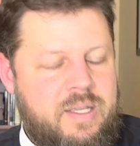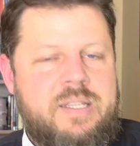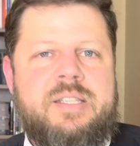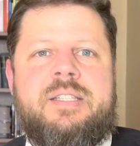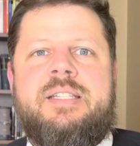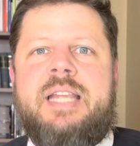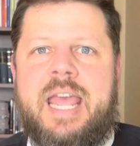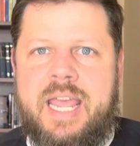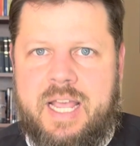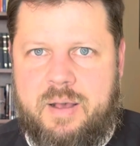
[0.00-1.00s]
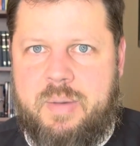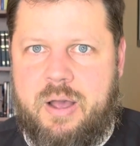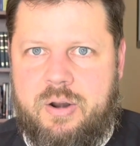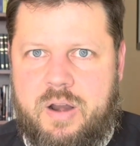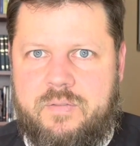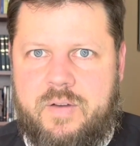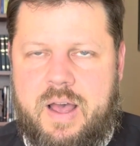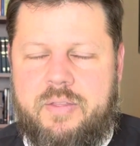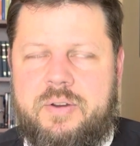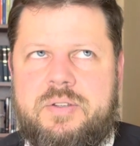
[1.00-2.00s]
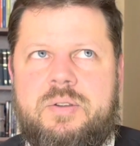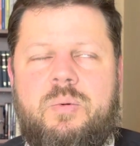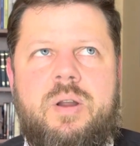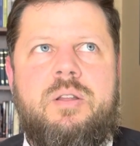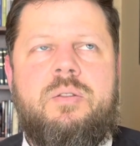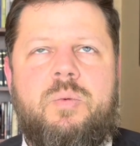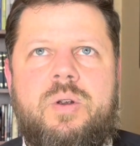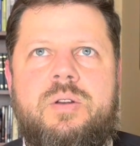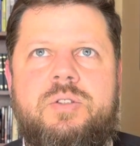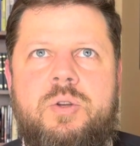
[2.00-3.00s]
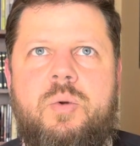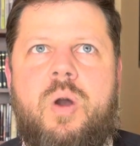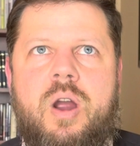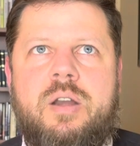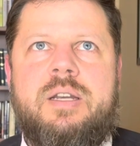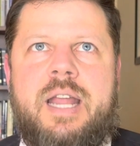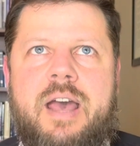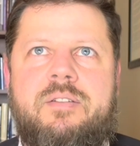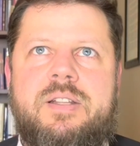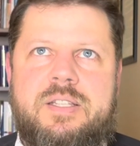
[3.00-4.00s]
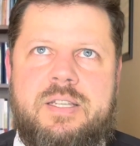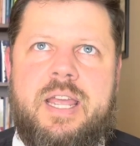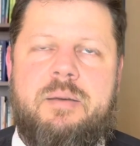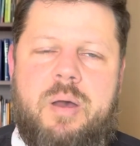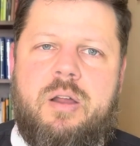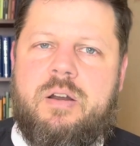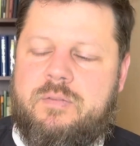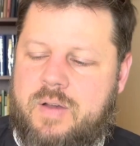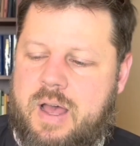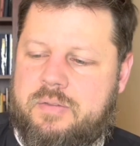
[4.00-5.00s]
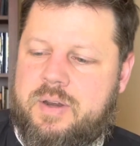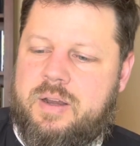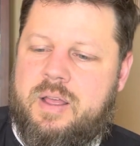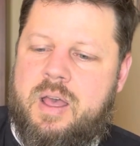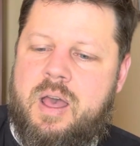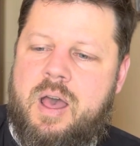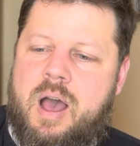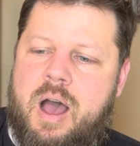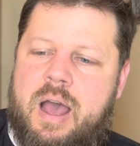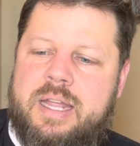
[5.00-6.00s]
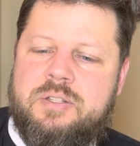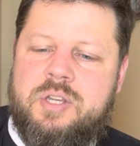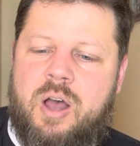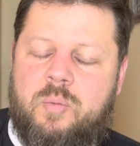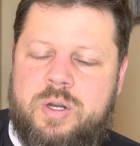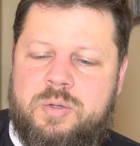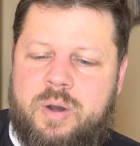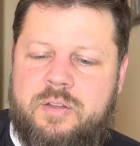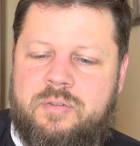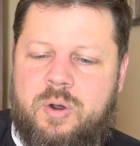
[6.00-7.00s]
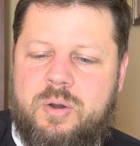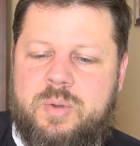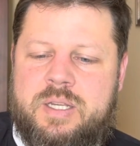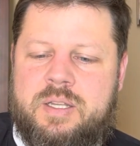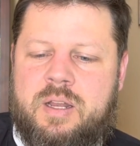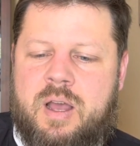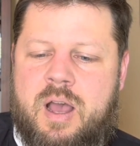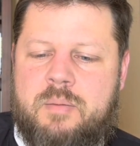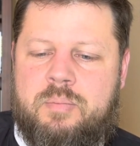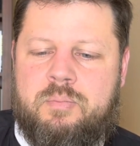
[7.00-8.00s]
say about our Father? So what do the words who art in heaven say about our Father? Uh, in Psalm 124, we uh,